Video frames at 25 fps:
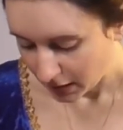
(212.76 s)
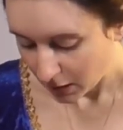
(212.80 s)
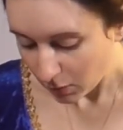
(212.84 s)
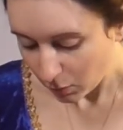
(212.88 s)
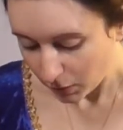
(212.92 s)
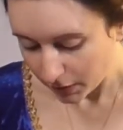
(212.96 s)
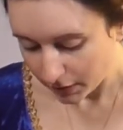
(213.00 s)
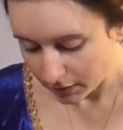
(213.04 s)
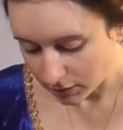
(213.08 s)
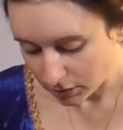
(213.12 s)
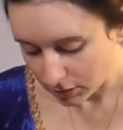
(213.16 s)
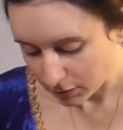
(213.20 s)

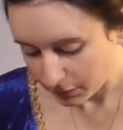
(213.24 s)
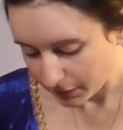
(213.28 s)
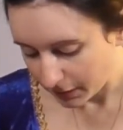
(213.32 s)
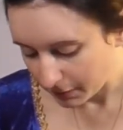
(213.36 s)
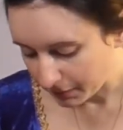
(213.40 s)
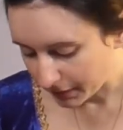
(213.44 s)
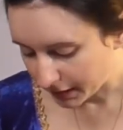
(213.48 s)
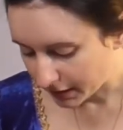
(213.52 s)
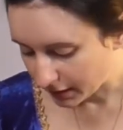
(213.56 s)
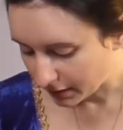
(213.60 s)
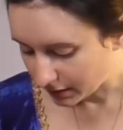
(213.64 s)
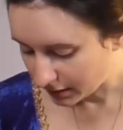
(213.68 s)
where it shall be
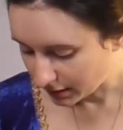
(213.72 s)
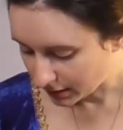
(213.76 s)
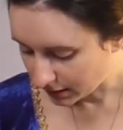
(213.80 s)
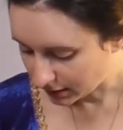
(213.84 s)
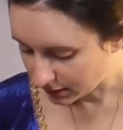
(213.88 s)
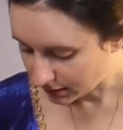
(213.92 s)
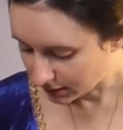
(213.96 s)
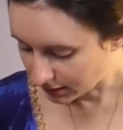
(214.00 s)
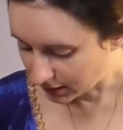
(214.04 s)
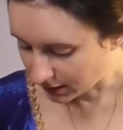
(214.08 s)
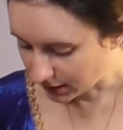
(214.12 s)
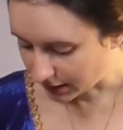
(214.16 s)
my
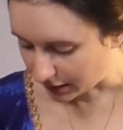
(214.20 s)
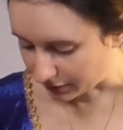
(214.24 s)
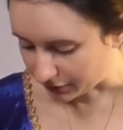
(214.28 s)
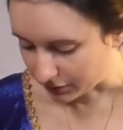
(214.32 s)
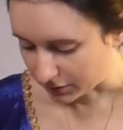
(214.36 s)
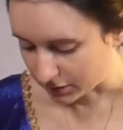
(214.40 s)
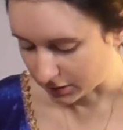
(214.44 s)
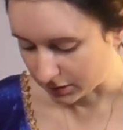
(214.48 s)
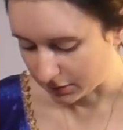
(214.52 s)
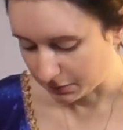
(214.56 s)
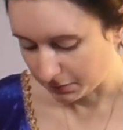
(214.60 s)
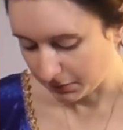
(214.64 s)
earnest endeavour
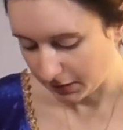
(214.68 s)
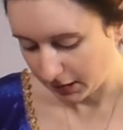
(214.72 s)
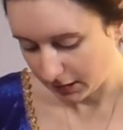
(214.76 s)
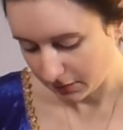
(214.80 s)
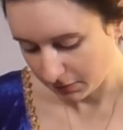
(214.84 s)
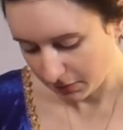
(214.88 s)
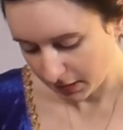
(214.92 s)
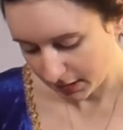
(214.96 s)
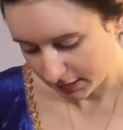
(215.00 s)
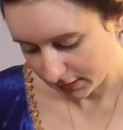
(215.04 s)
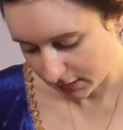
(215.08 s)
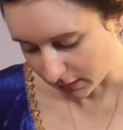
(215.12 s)
to demean
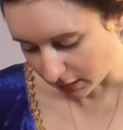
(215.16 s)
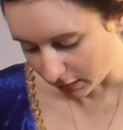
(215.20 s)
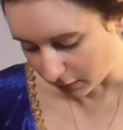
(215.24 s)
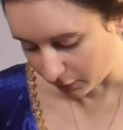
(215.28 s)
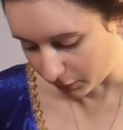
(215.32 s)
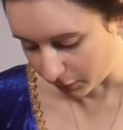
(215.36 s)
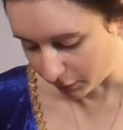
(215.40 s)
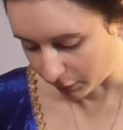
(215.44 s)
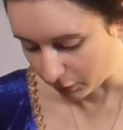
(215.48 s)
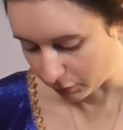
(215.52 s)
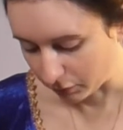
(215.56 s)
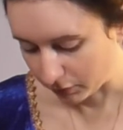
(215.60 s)
myself
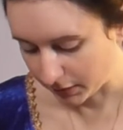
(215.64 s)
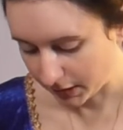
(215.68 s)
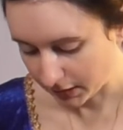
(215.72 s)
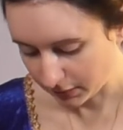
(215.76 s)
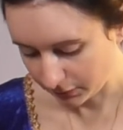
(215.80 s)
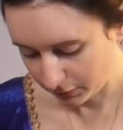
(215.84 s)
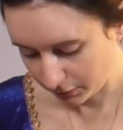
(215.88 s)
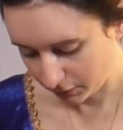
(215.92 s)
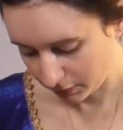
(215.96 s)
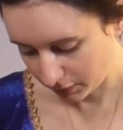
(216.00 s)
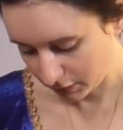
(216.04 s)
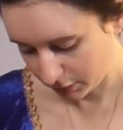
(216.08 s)
with
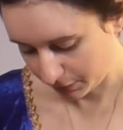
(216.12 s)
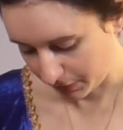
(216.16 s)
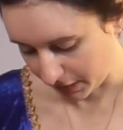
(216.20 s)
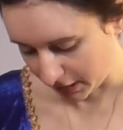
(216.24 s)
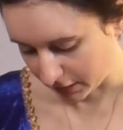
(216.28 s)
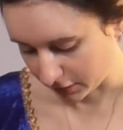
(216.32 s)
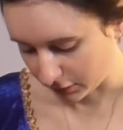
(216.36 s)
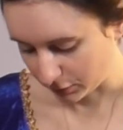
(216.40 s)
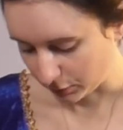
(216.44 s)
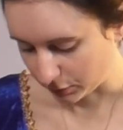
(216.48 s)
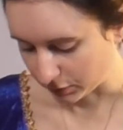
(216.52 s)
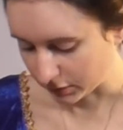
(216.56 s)
grateful
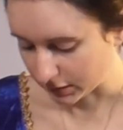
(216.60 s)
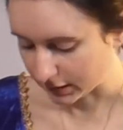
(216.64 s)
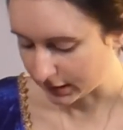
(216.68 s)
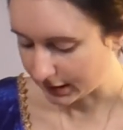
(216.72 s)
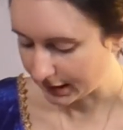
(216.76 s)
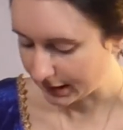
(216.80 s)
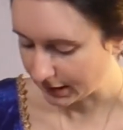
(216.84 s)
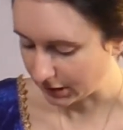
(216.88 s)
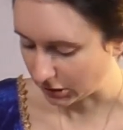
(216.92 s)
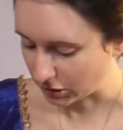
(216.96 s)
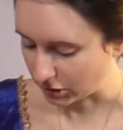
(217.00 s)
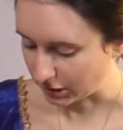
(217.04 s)
respect towards her
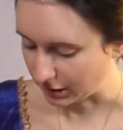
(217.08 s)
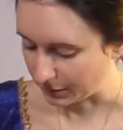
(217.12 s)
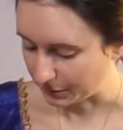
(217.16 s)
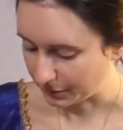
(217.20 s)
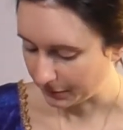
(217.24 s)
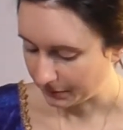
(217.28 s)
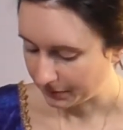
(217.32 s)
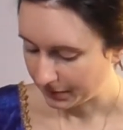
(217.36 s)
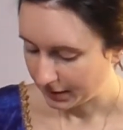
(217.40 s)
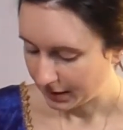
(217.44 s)
ladyship,